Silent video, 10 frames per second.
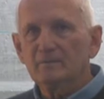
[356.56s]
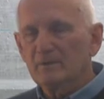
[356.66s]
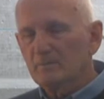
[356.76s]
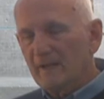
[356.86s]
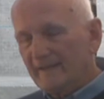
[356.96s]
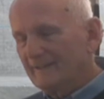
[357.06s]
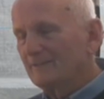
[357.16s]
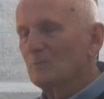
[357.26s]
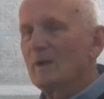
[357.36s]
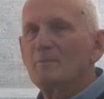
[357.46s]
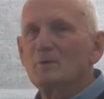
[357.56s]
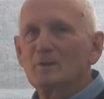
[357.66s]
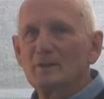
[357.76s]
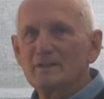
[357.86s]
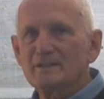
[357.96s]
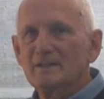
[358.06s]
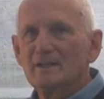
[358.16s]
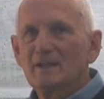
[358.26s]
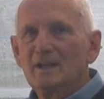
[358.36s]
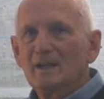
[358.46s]
the black rubber at least,
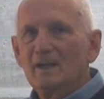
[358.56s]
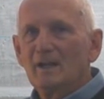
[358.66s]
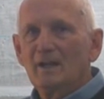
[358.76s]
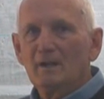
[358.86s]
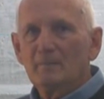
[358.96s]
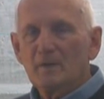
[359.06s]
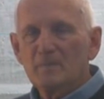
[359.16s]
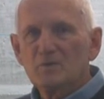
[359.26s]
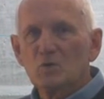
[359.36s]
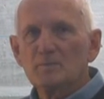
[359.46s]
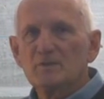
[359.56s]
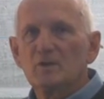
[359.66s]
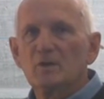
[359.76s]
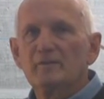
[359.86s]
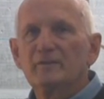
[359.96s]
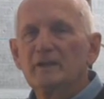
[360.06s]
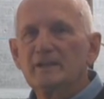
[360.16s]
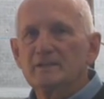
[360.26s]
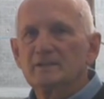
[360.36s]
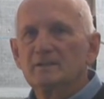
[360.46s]
absorbs a lot of
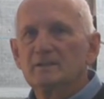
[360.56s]
heat,